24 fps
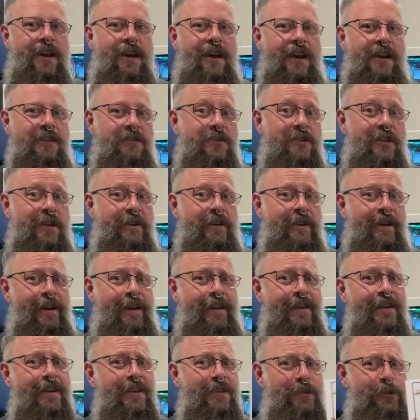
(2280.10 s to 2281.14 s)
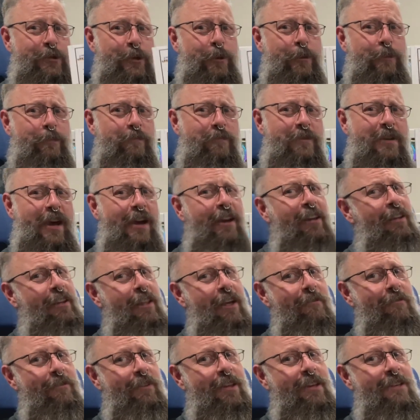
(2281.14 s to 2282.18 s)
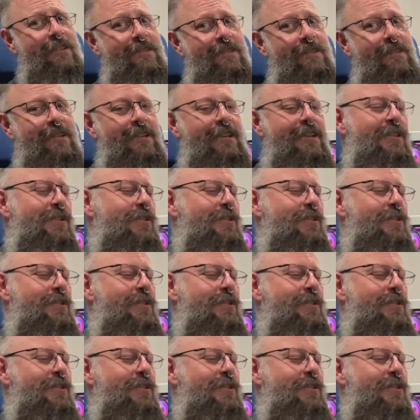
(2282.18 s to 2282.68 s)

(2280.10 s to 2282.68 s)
etc. So gotta love this.